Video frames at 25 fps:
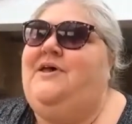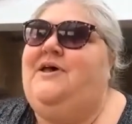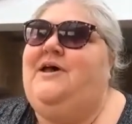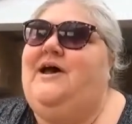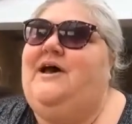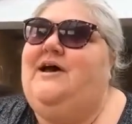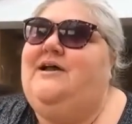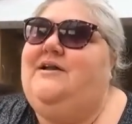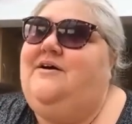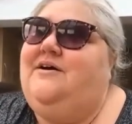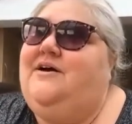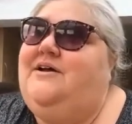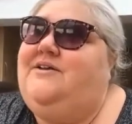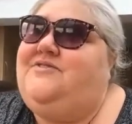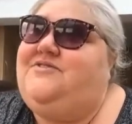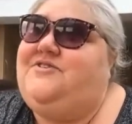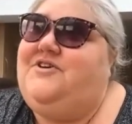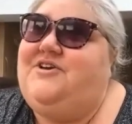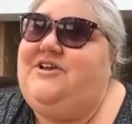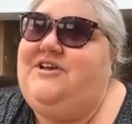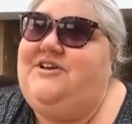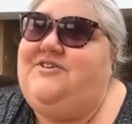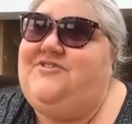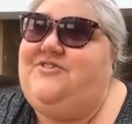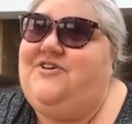And I
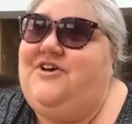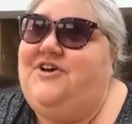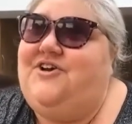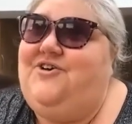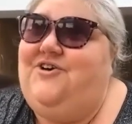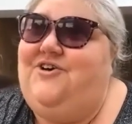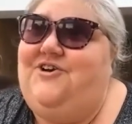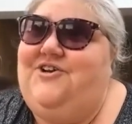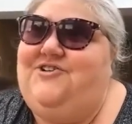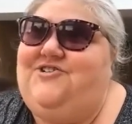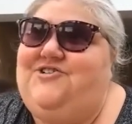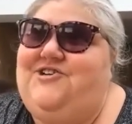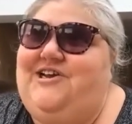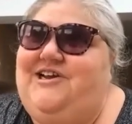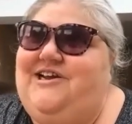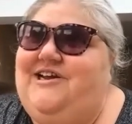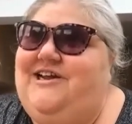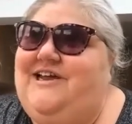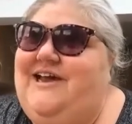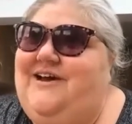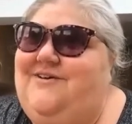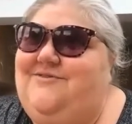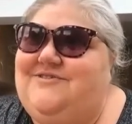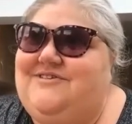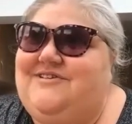studied psychology and
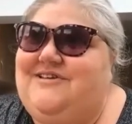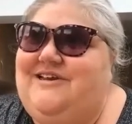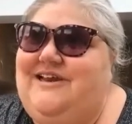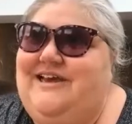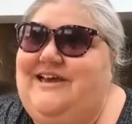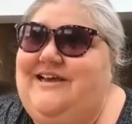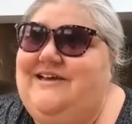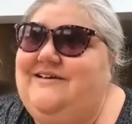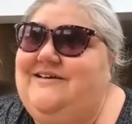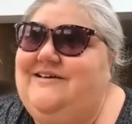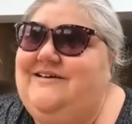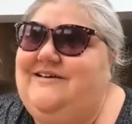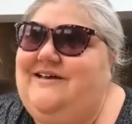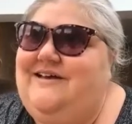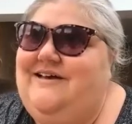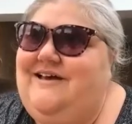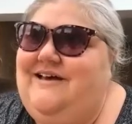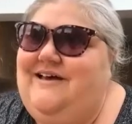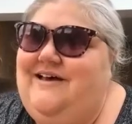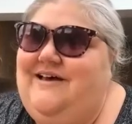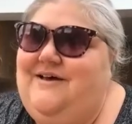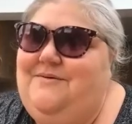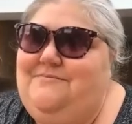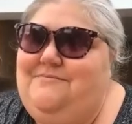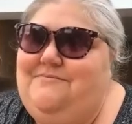counselling
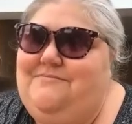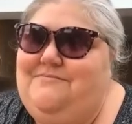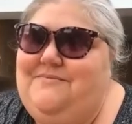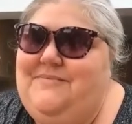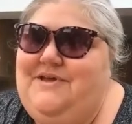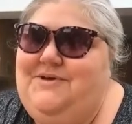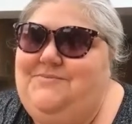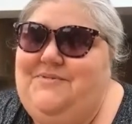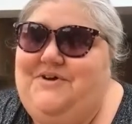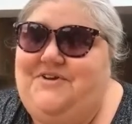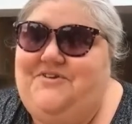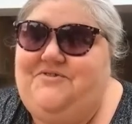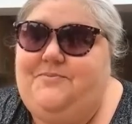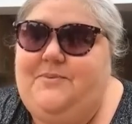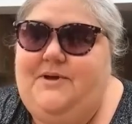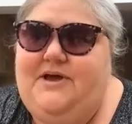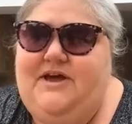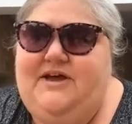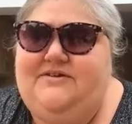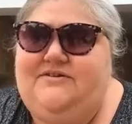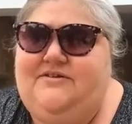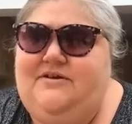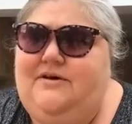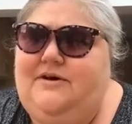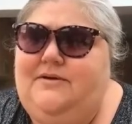in my spare
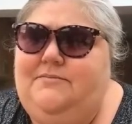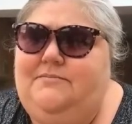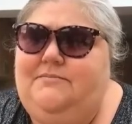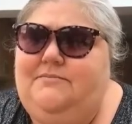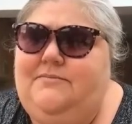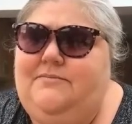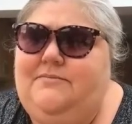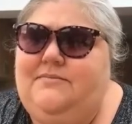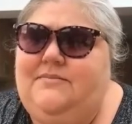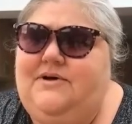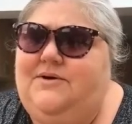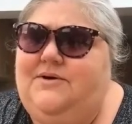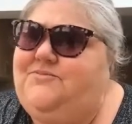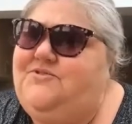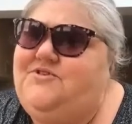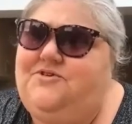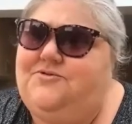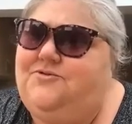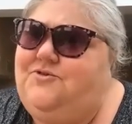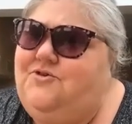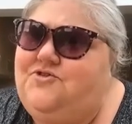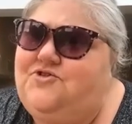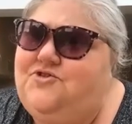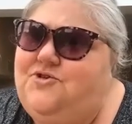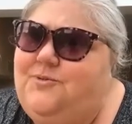time. I'm still
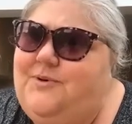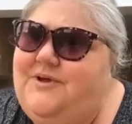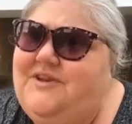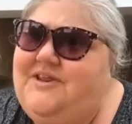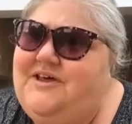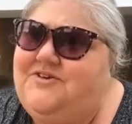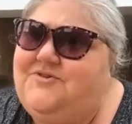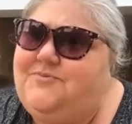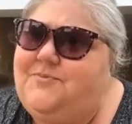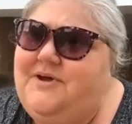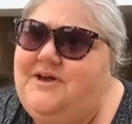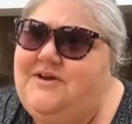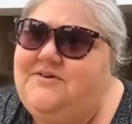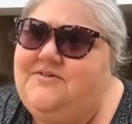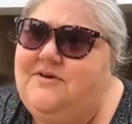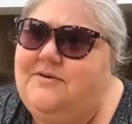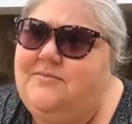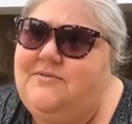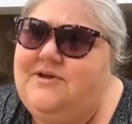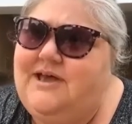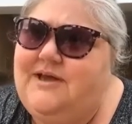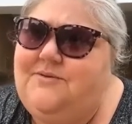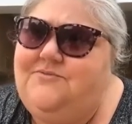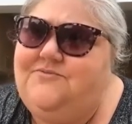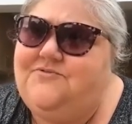not sure where that spare time
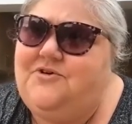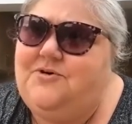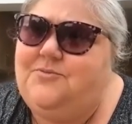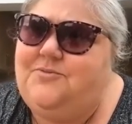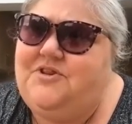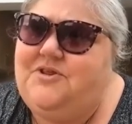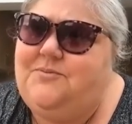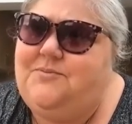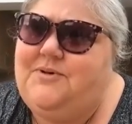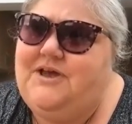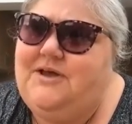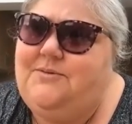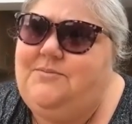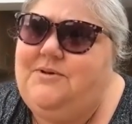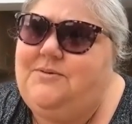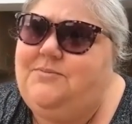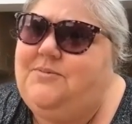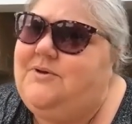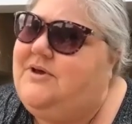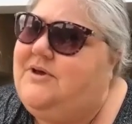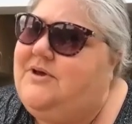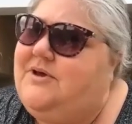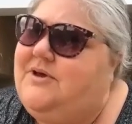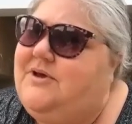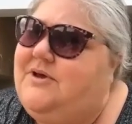came from with a baby, but
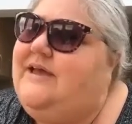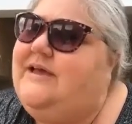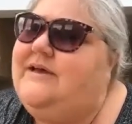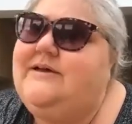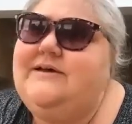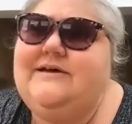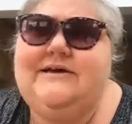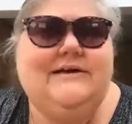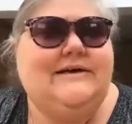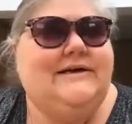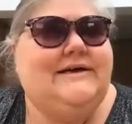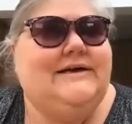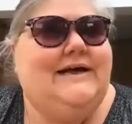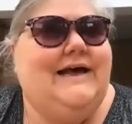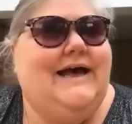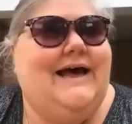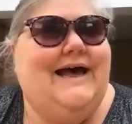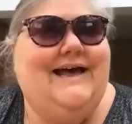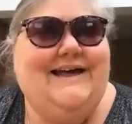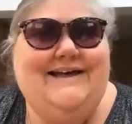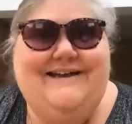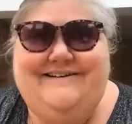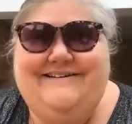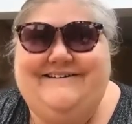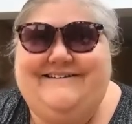hey.
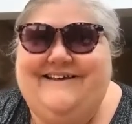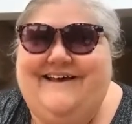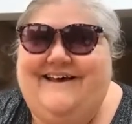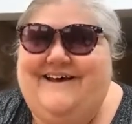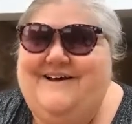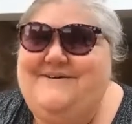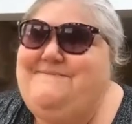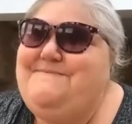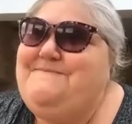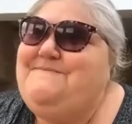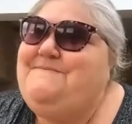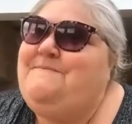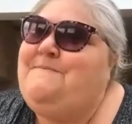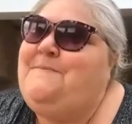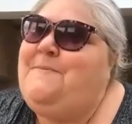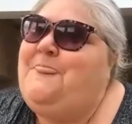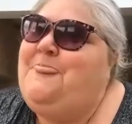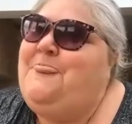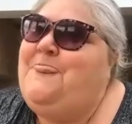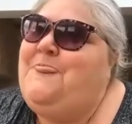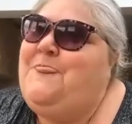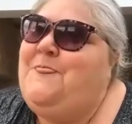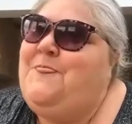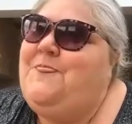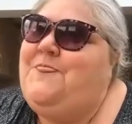And
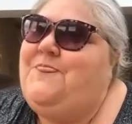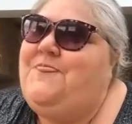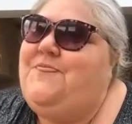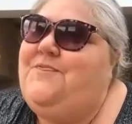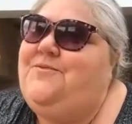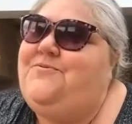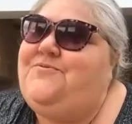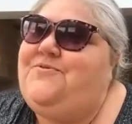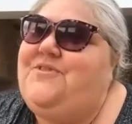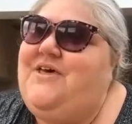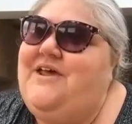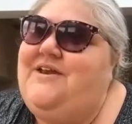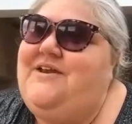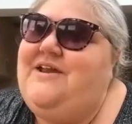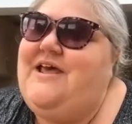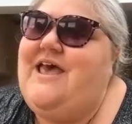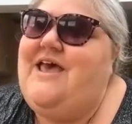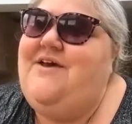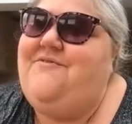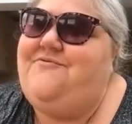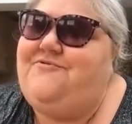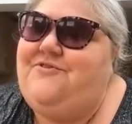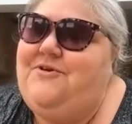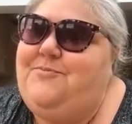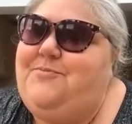then
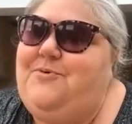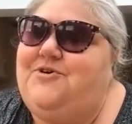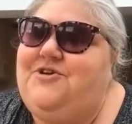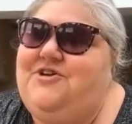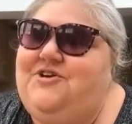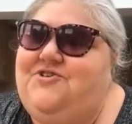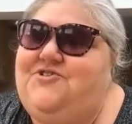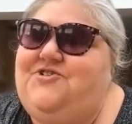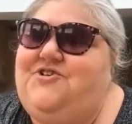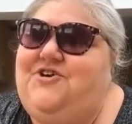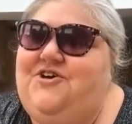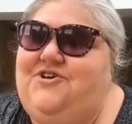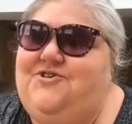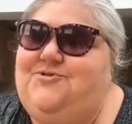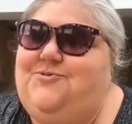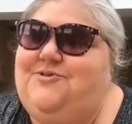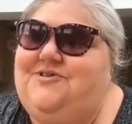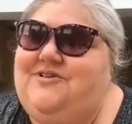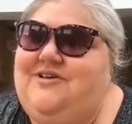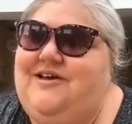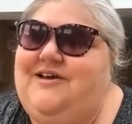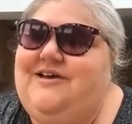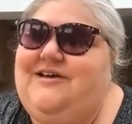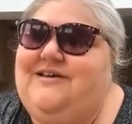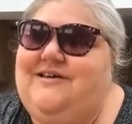everybody at church was
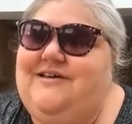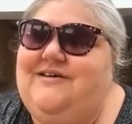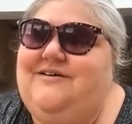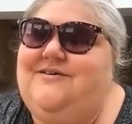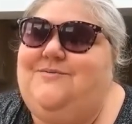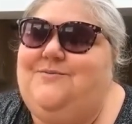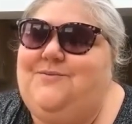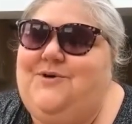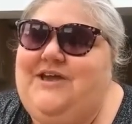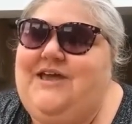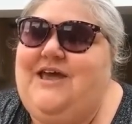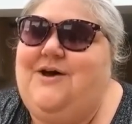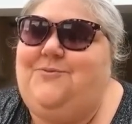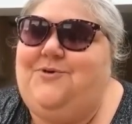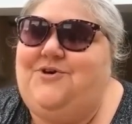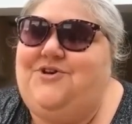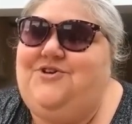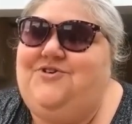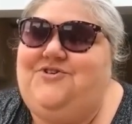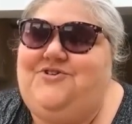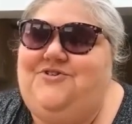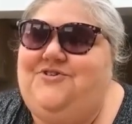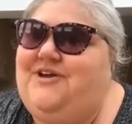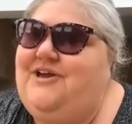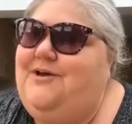like, we get what you're
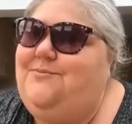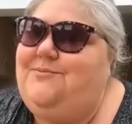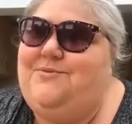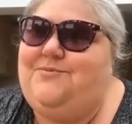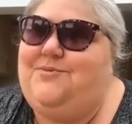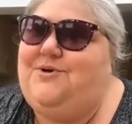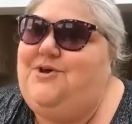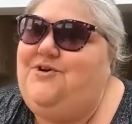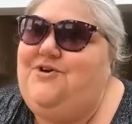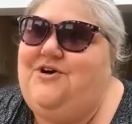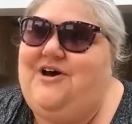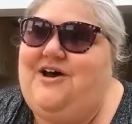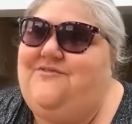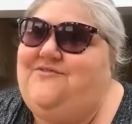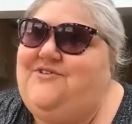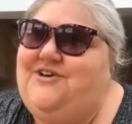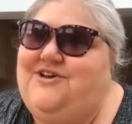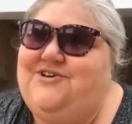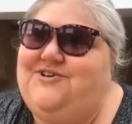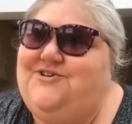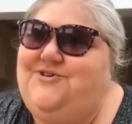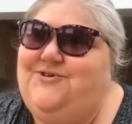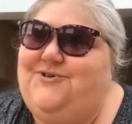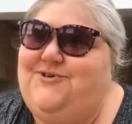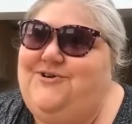doing, Emma, but you're having a
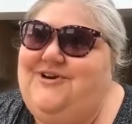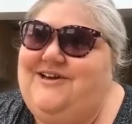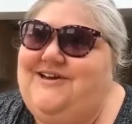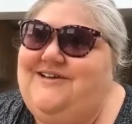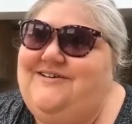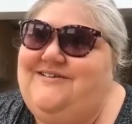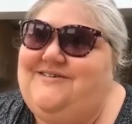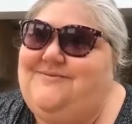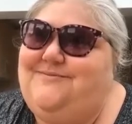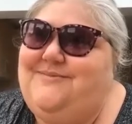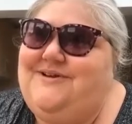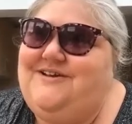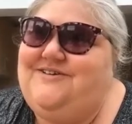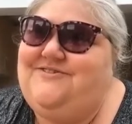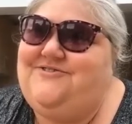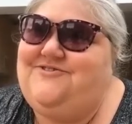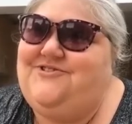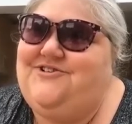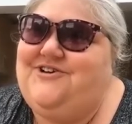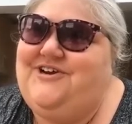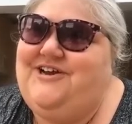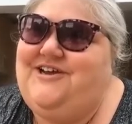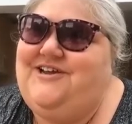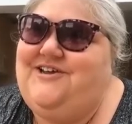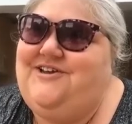calling into
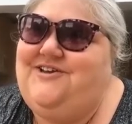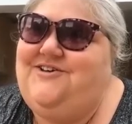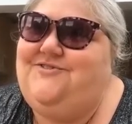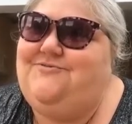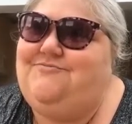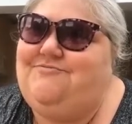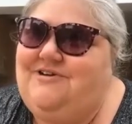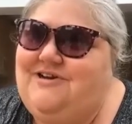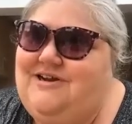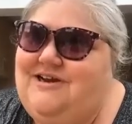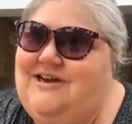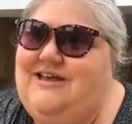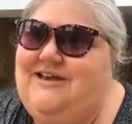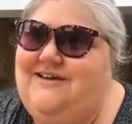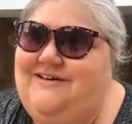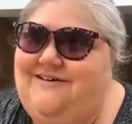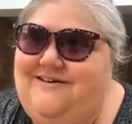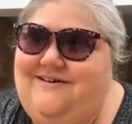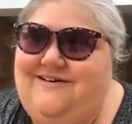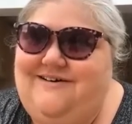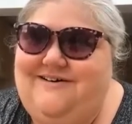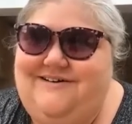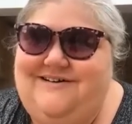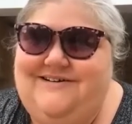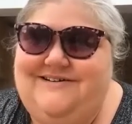ministry. You really
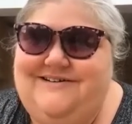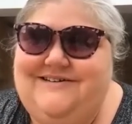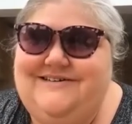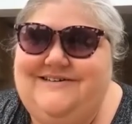are.